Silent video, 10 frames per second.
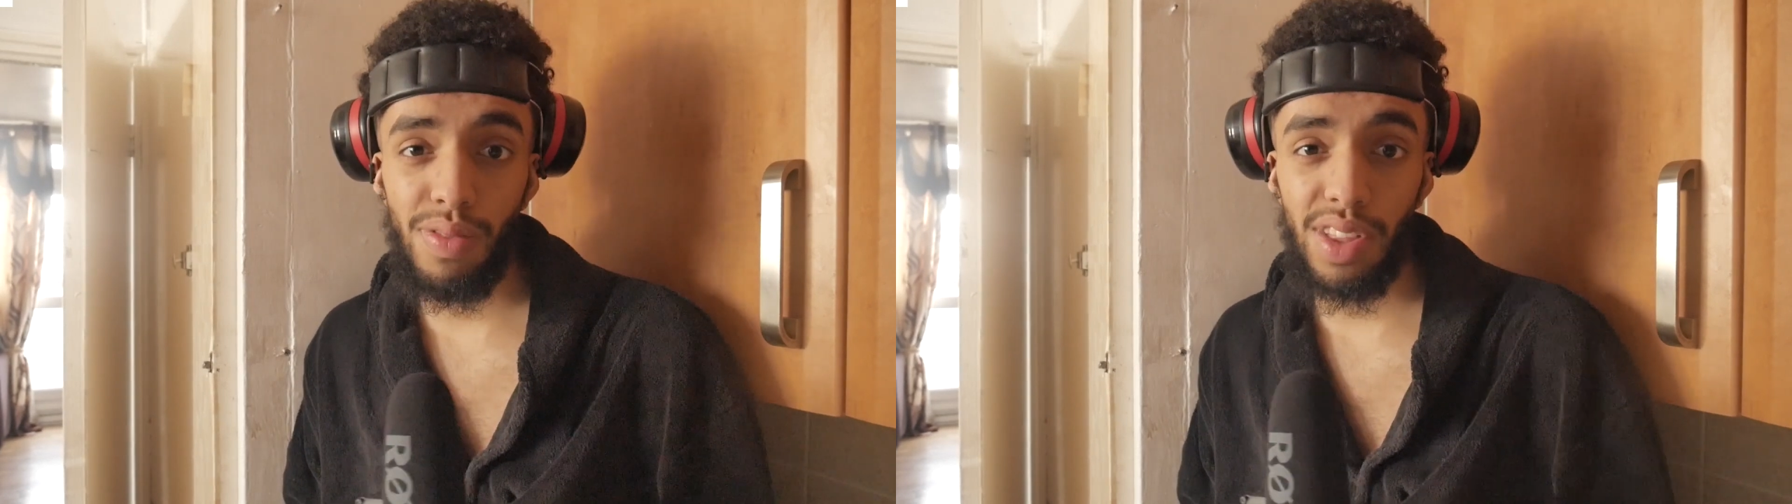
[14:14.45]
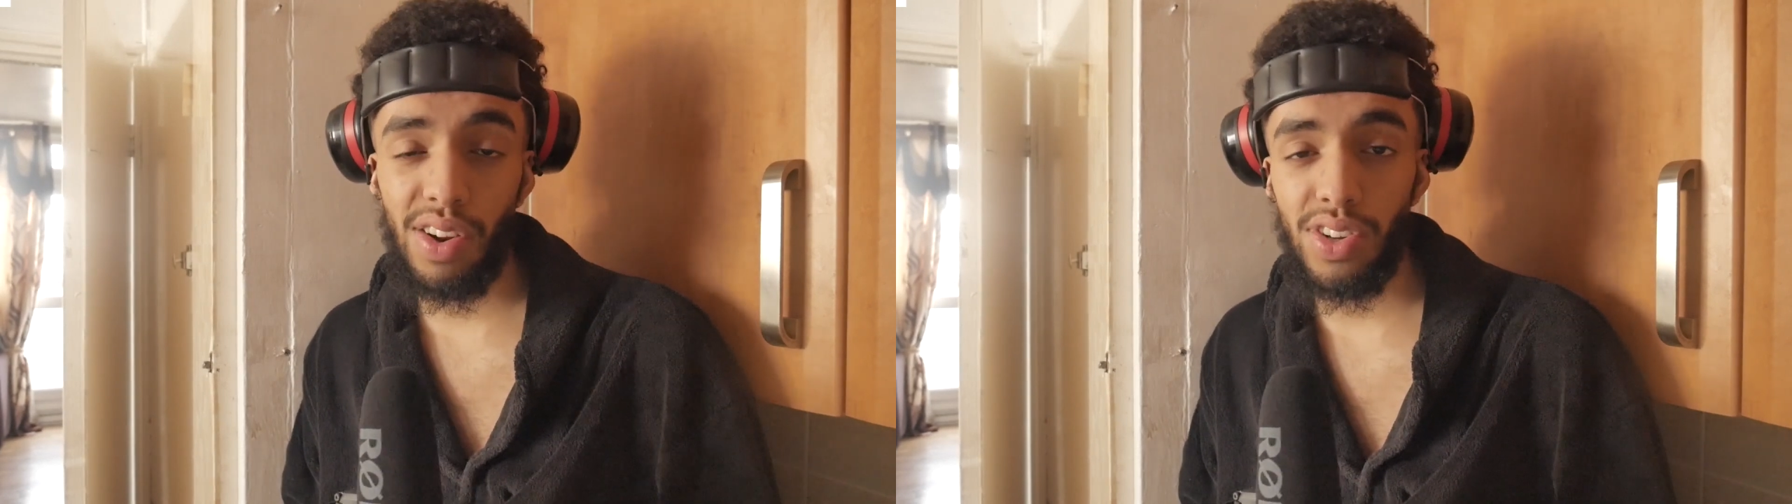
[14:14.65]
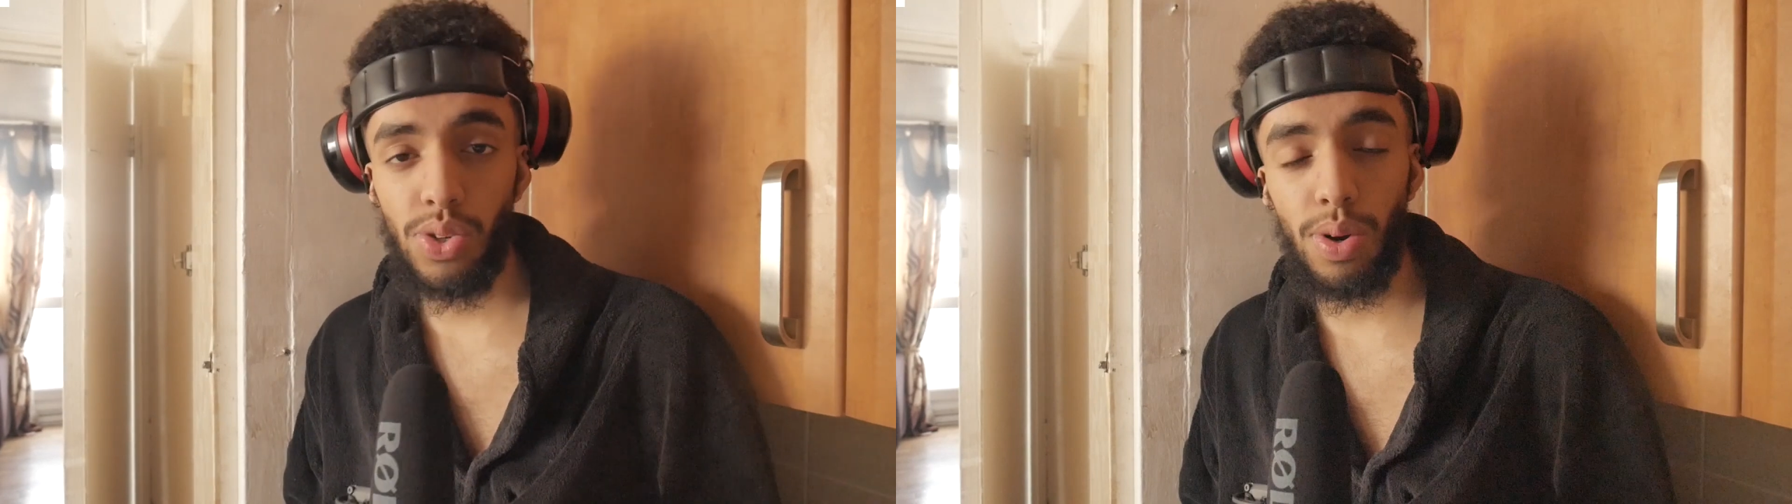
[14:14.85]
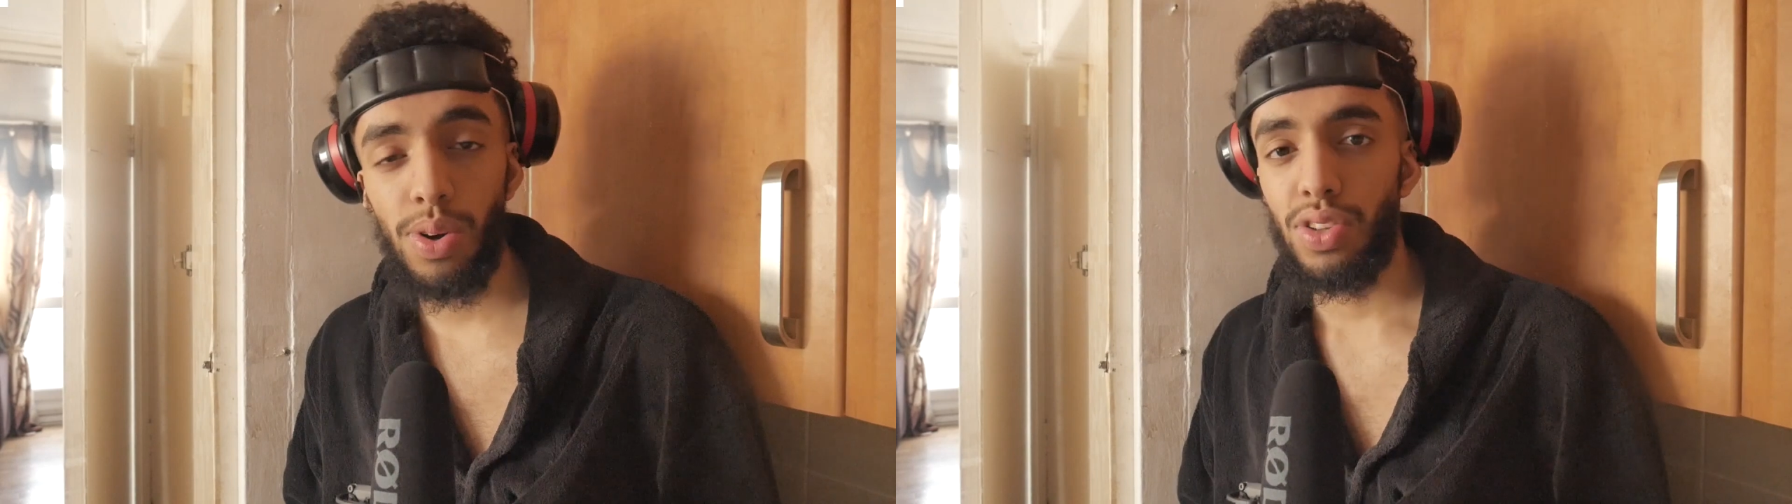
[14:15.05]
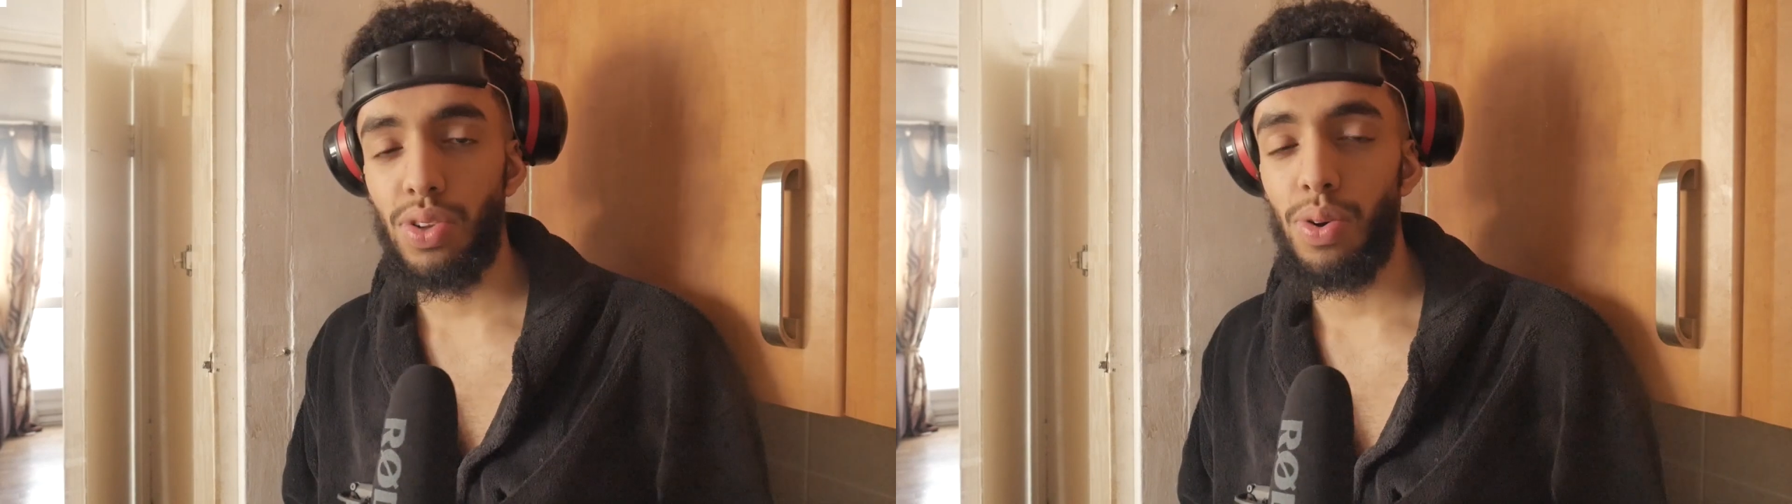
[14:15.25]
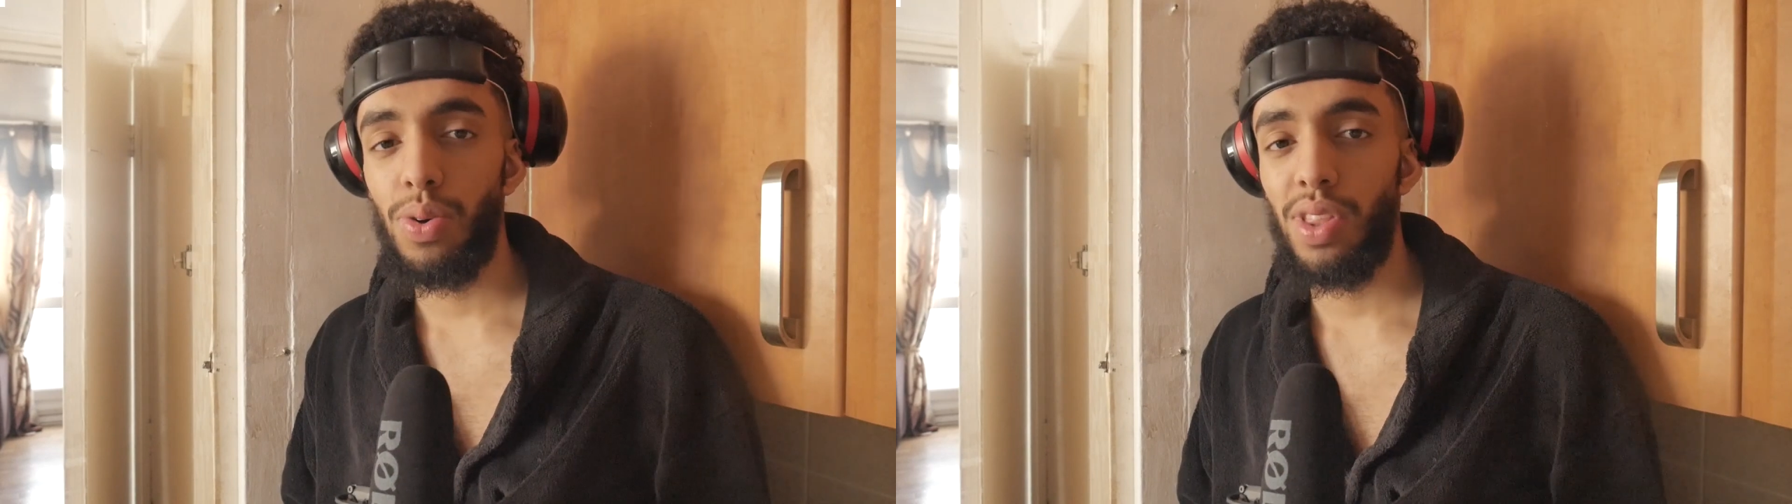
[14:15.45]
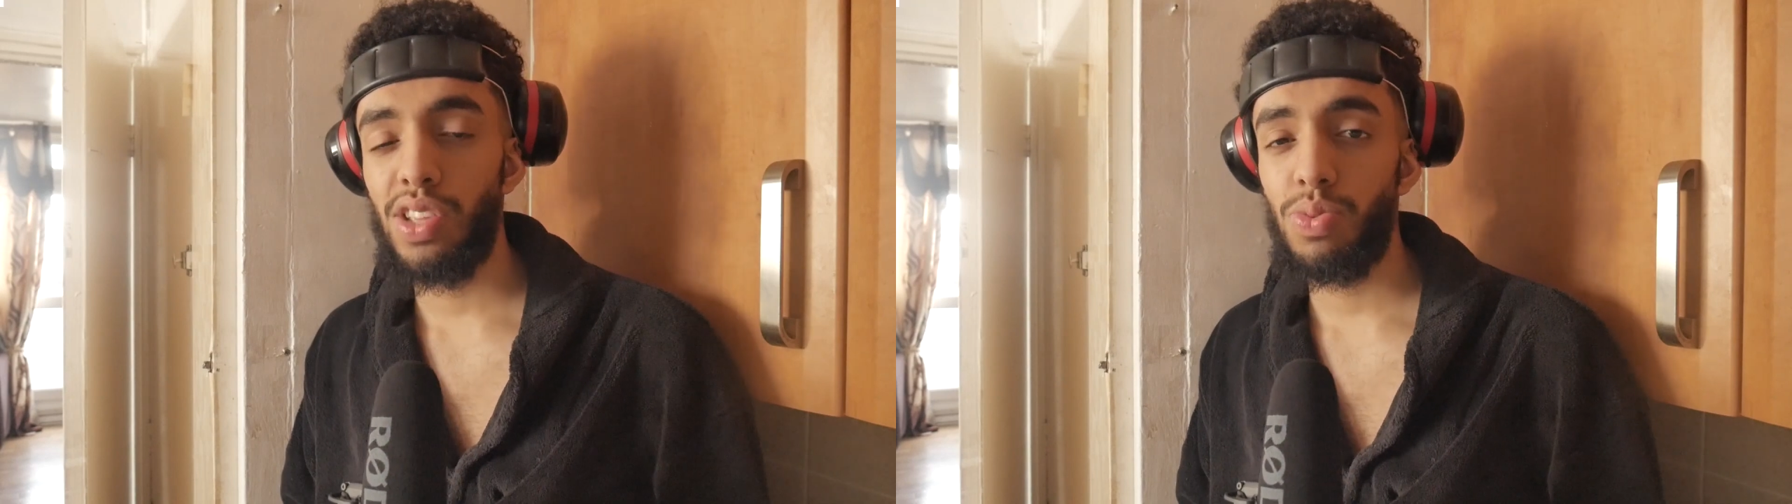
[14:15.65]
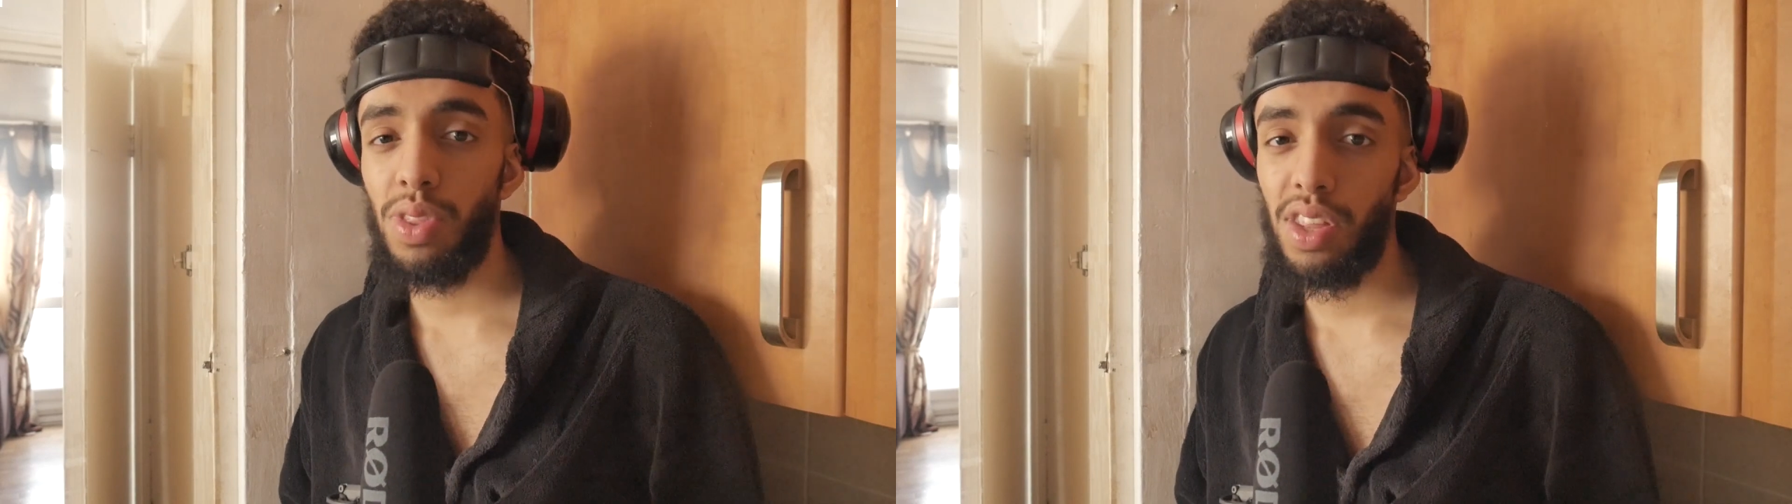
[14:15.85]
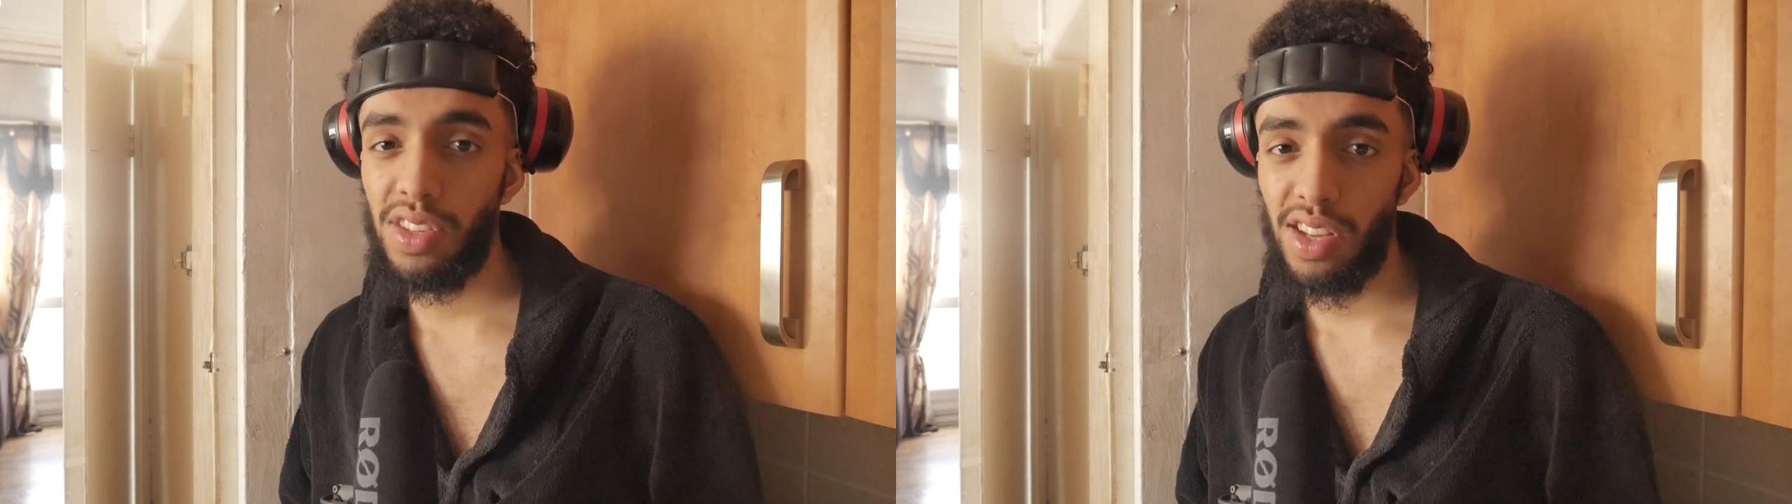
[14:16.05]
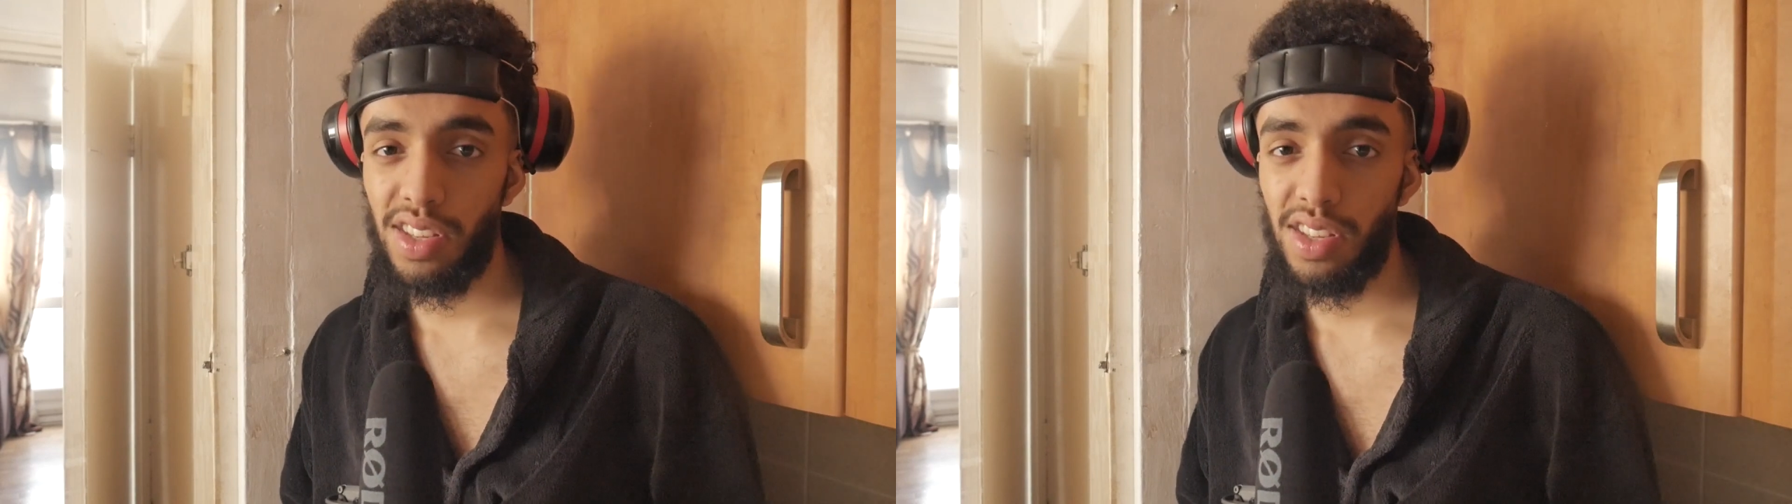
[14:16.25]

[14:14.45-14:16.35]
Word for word: over there as well. So that's one thing to